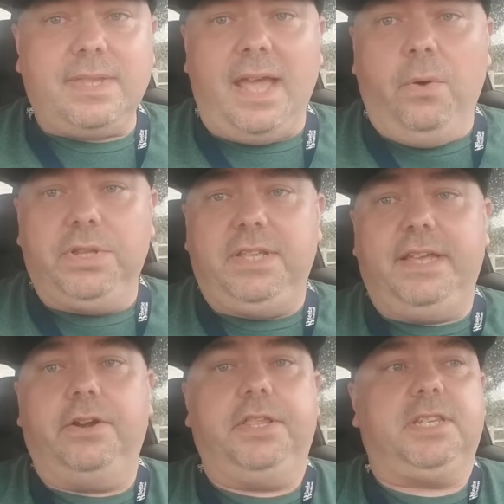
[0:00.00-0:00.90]
I wasn't
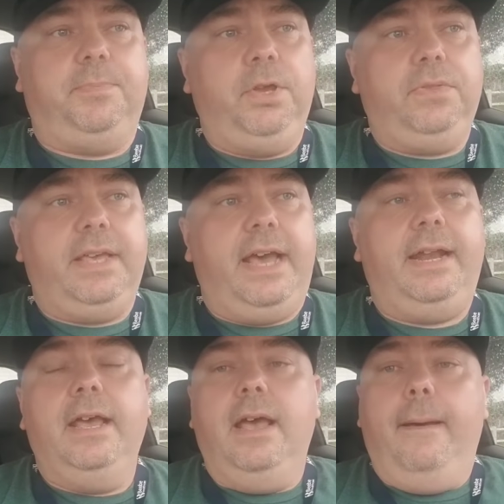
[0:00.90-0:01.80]
there to dispute that.
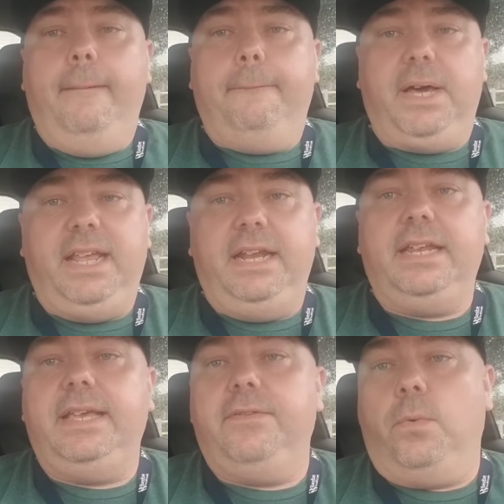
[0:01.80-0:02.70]
But he
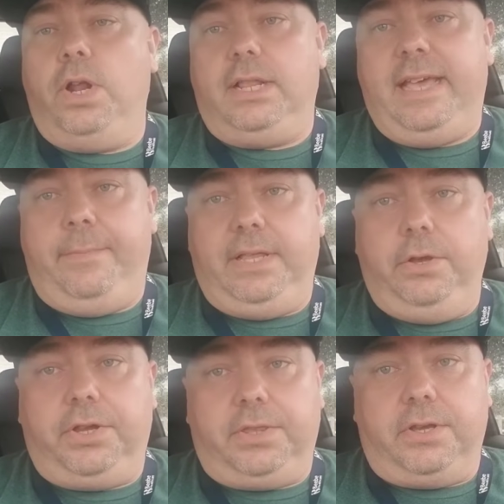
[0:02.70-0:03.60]
didn't even want to let me
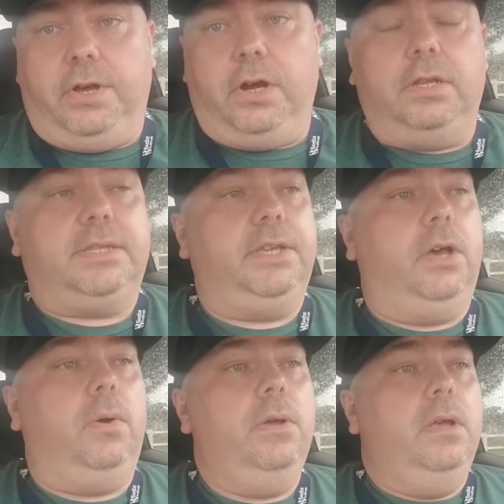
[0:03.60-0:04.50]
look at the card.
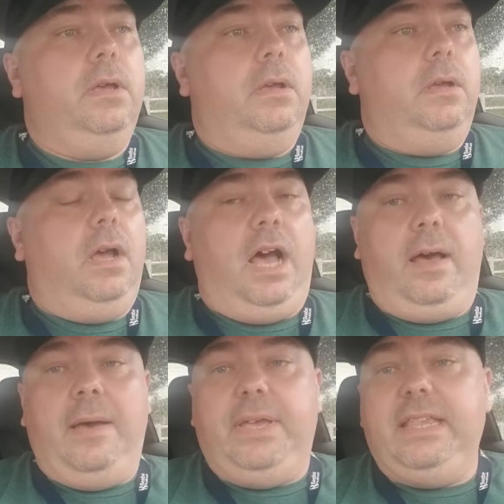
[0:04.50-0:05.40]
So,
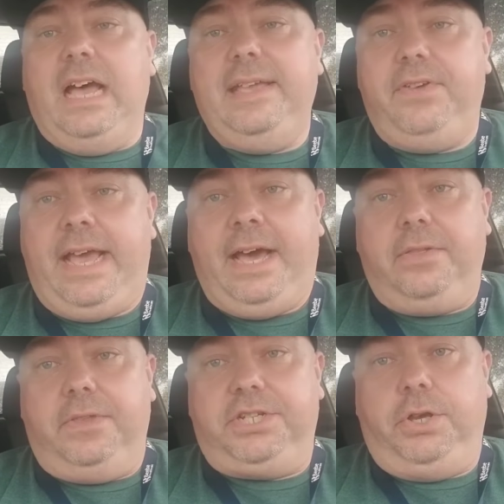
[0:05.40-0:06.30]
I mean, not even out
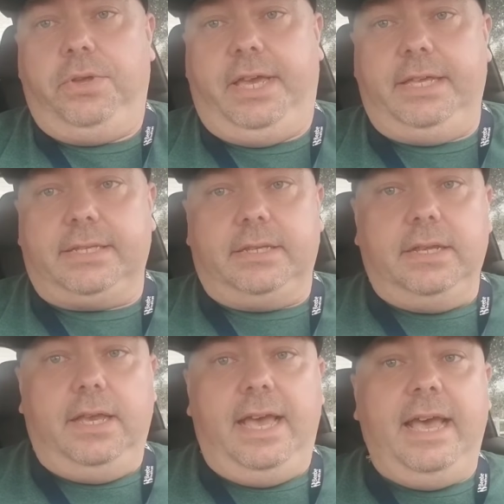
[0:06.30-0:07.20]
of the showcase.
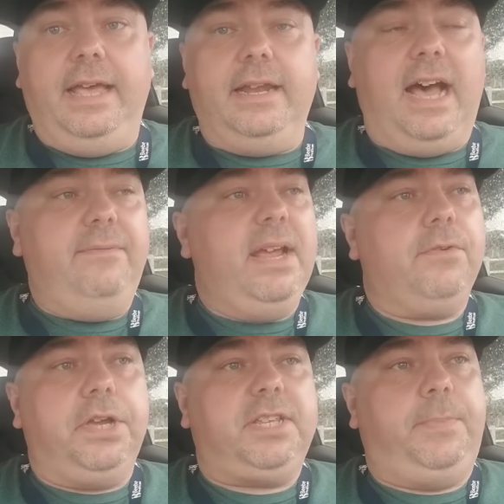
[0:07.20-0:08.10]
And I've
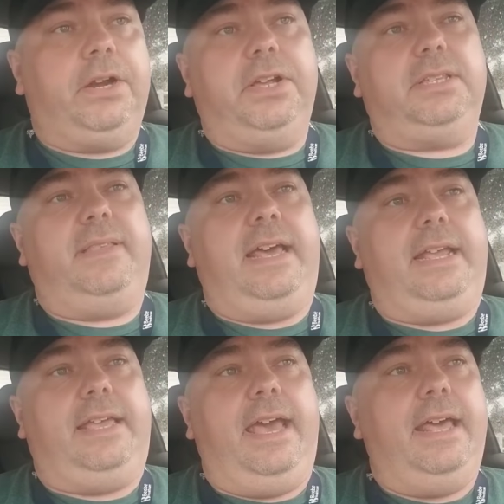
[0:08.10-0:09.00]
never experienced that
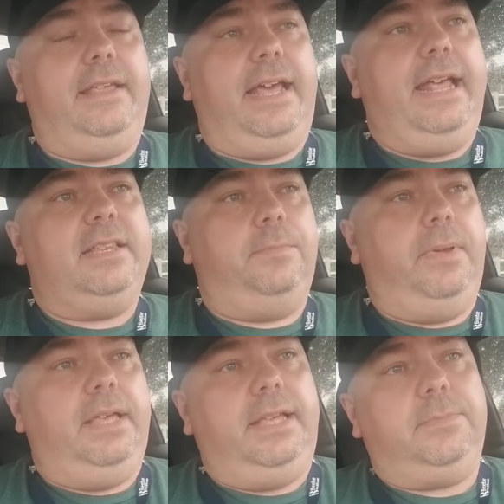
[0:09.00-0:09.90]
again. And it
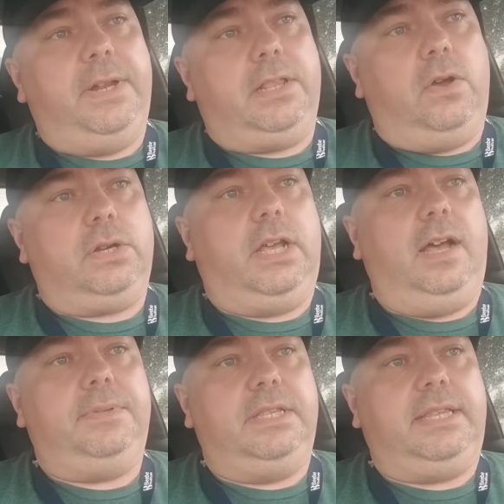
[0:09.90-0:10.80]
has been a long
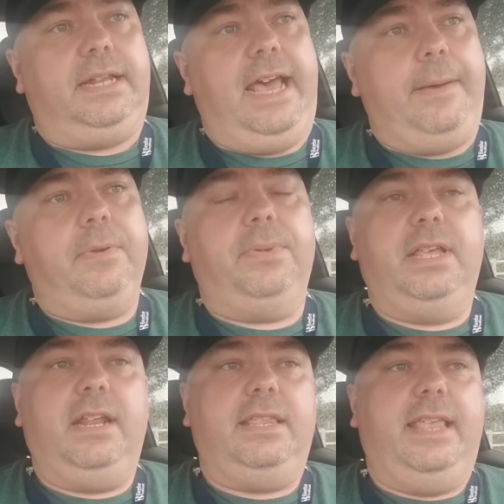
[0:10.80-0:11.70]
time since that happened. But
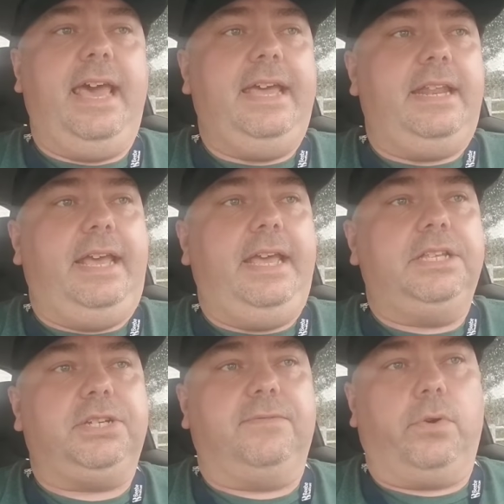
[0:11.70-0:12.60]
in a day and
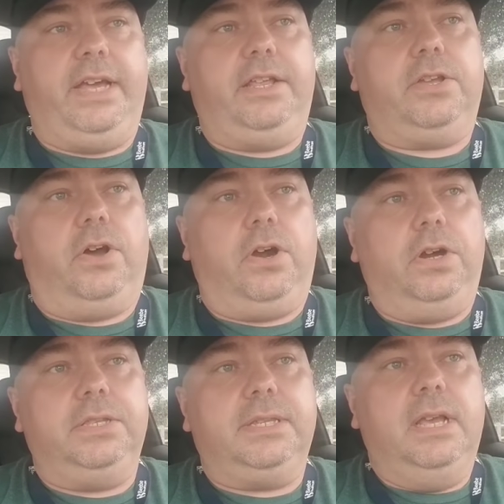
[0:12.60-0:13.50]
age of graded
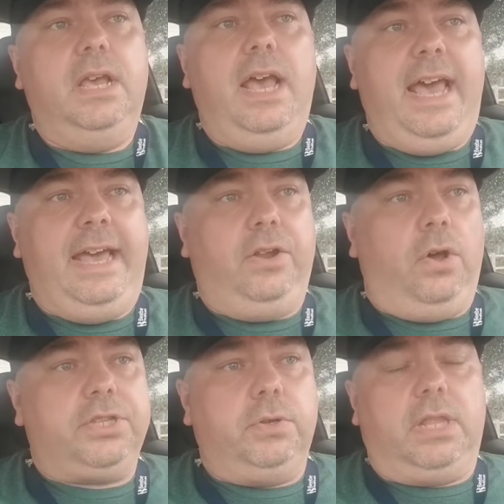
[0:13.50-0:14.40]
cards and
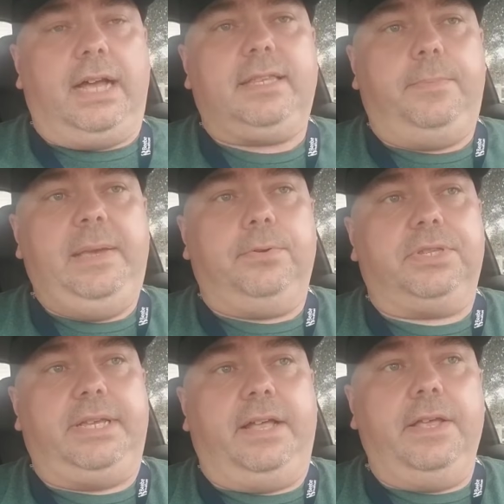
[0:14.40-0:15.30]
also lots of people
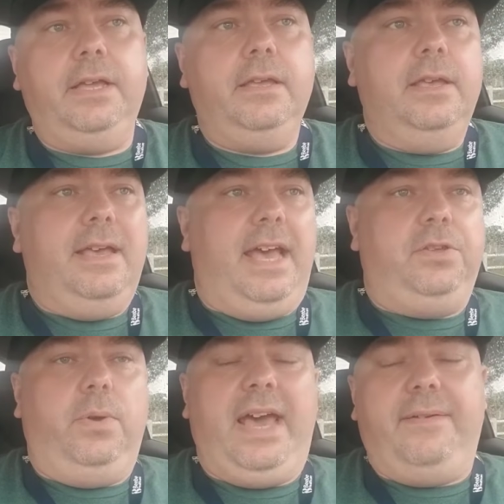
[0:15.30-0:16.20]
selling and
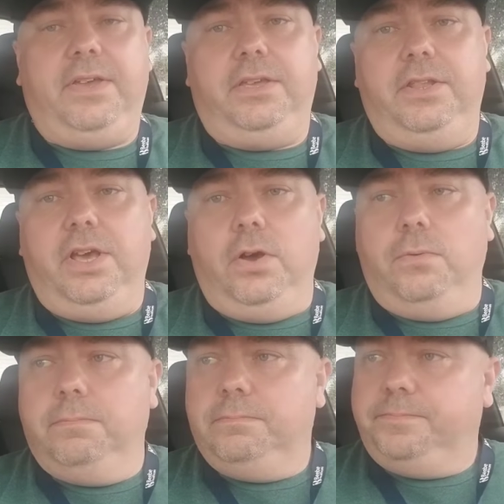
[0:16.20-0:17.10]
you having, you know,
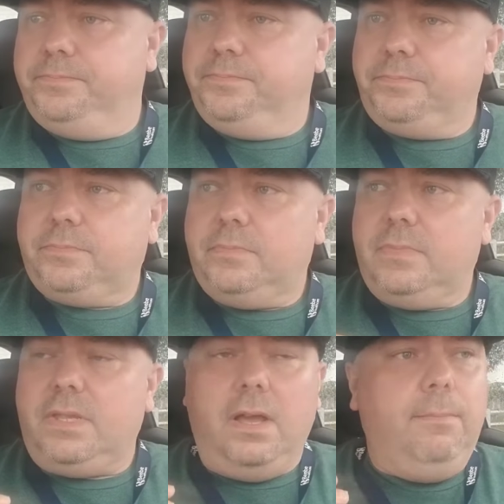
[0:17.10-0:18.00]

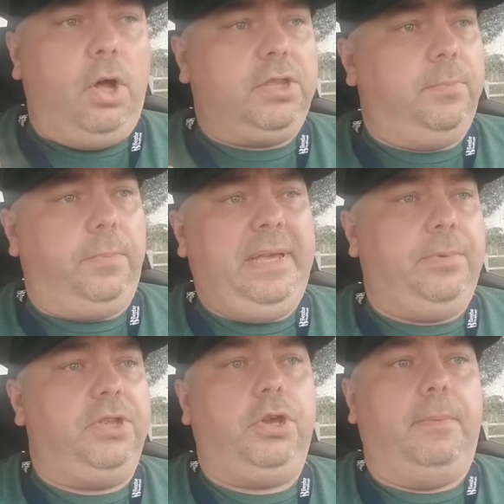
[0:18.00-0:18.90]
multiple
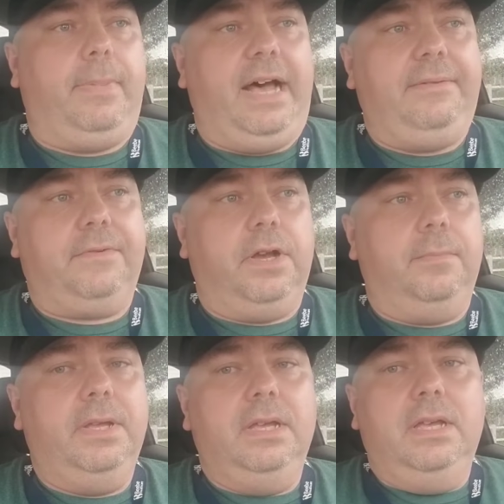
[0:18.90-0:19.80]
people you can buy
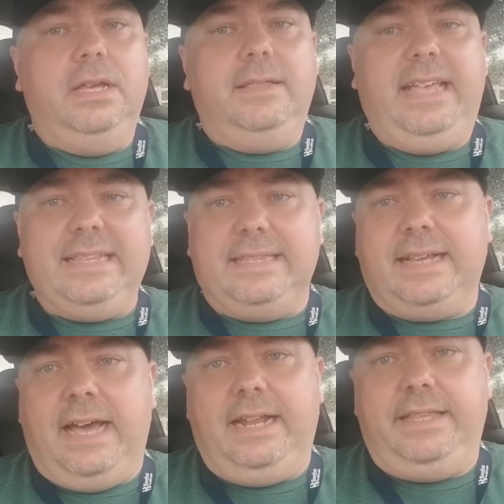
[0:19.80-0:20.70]
from, that's the
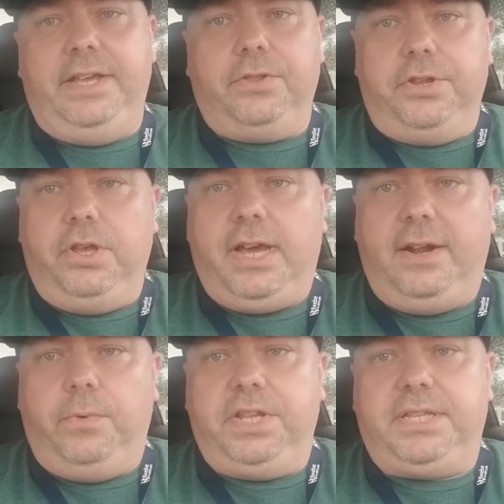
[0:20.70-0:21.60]
kind of dealer you kind
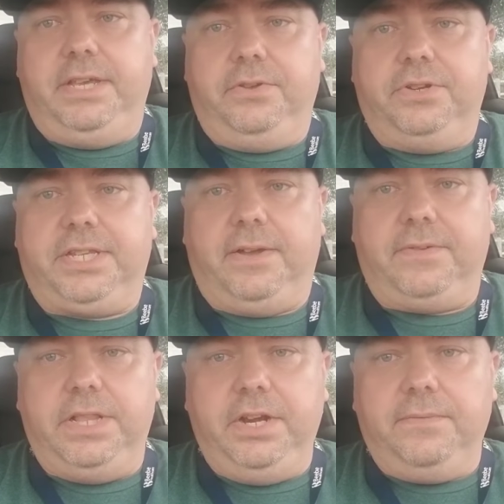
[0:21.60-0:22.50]
of want to steal yourself
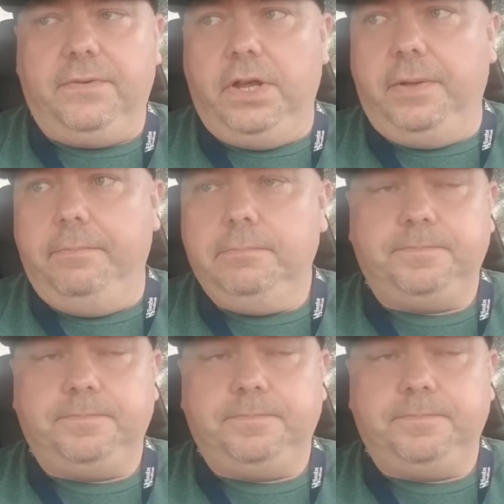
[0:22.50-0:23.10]
clear from.